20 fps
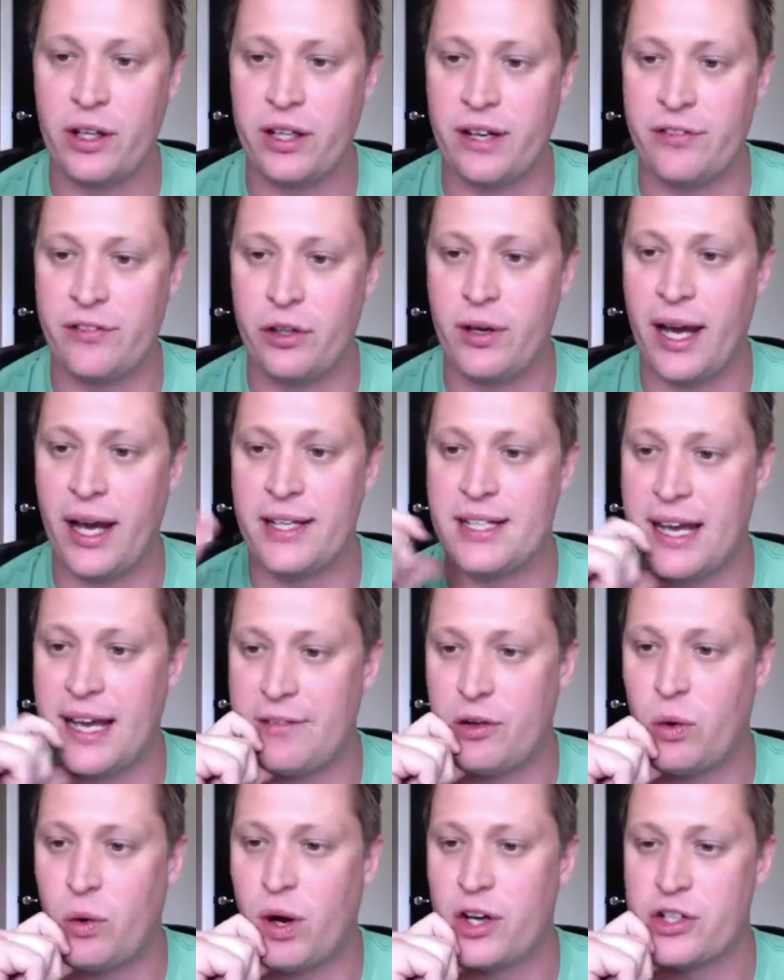And if you guys have
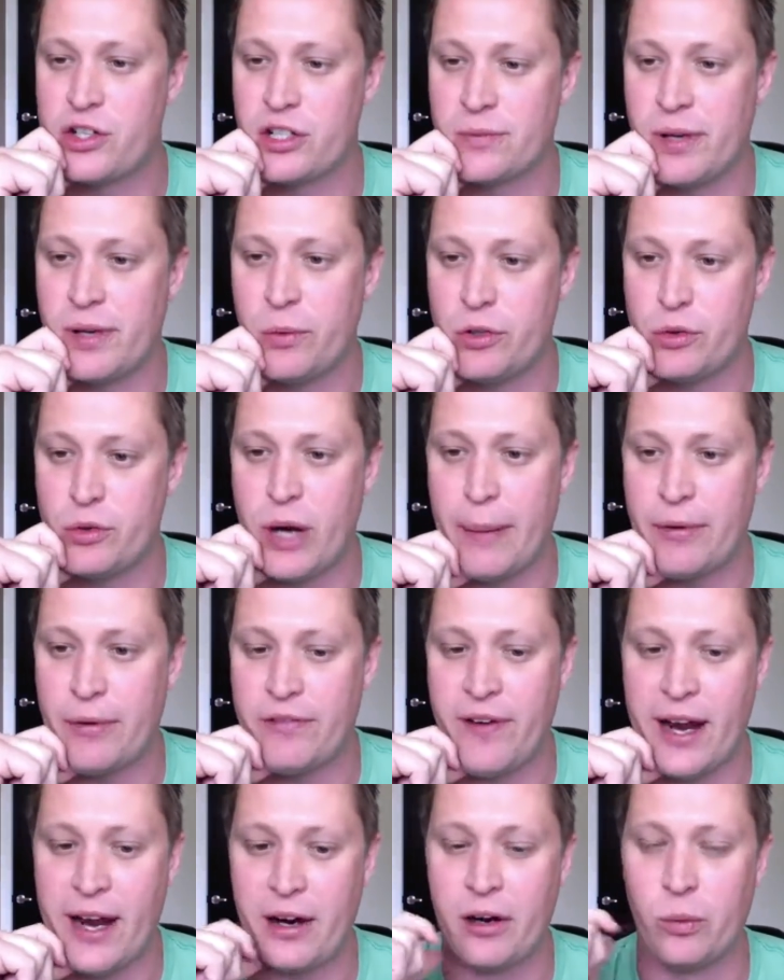questions, let me rapid
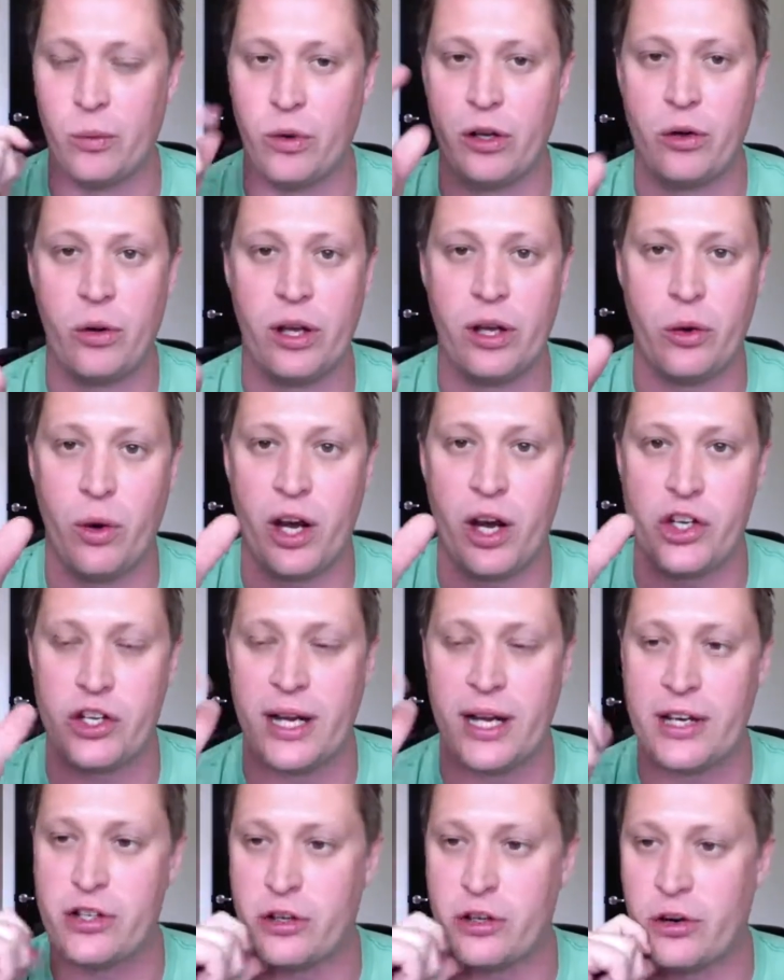fire a real quick question
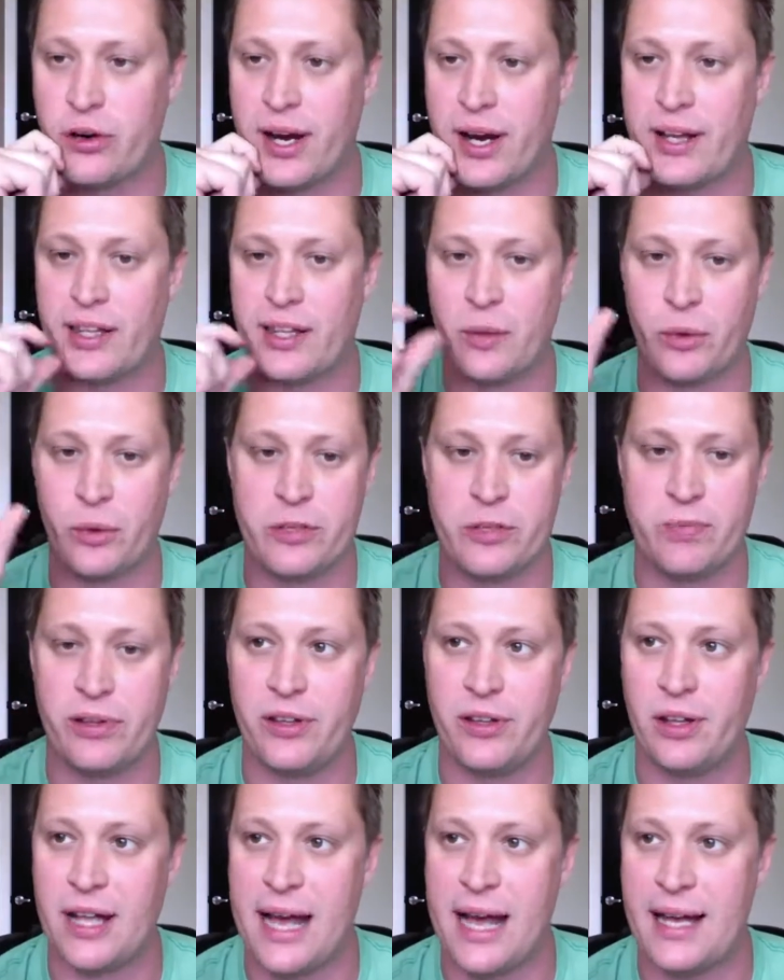at you, Craig, and then we'll spend
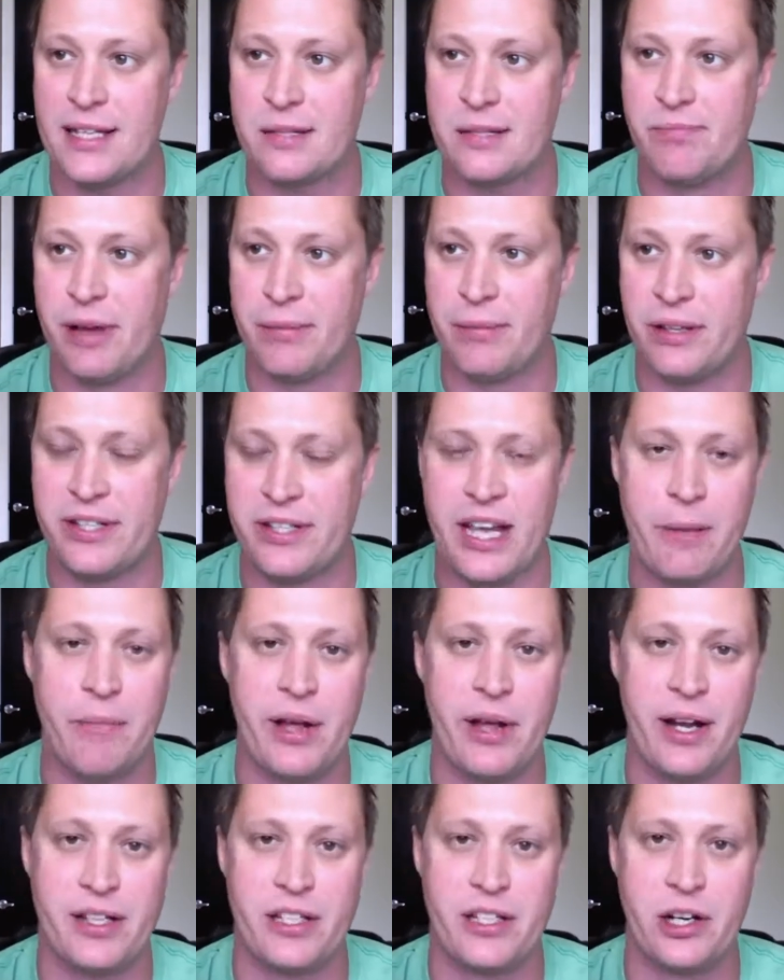the last maybe 10
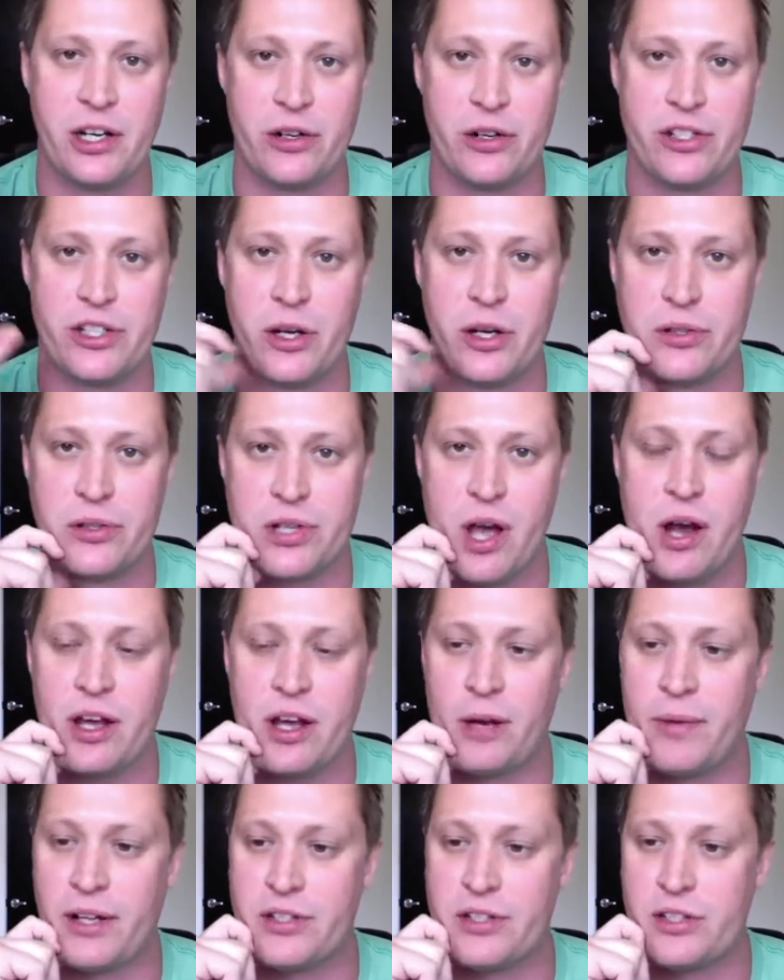minutes here or so talking
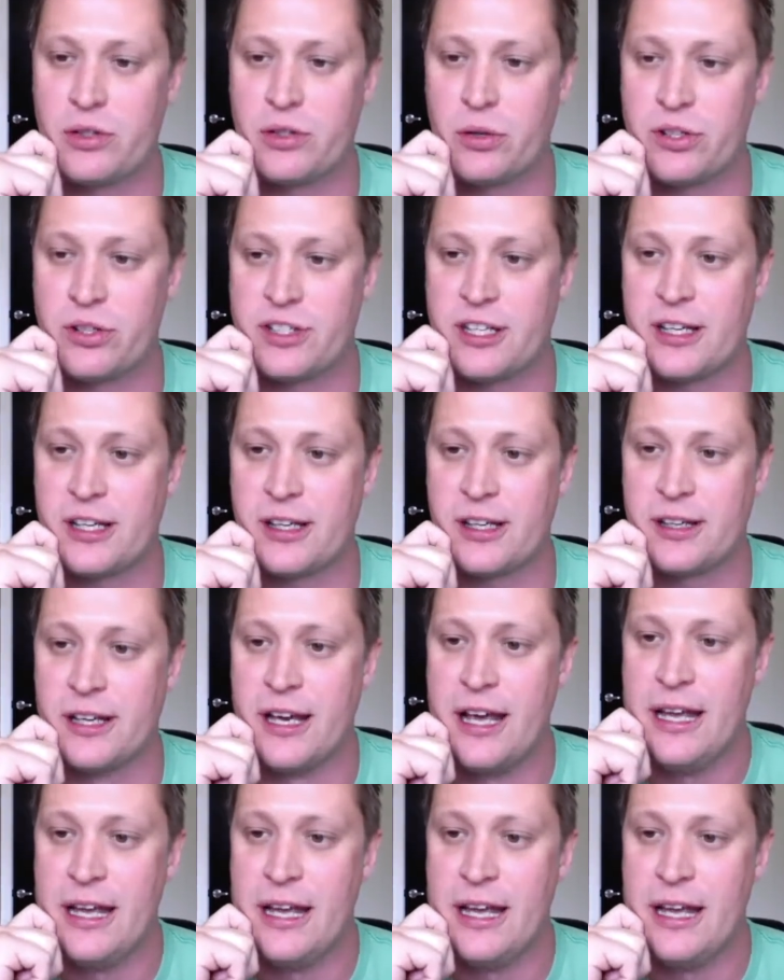about sourcing.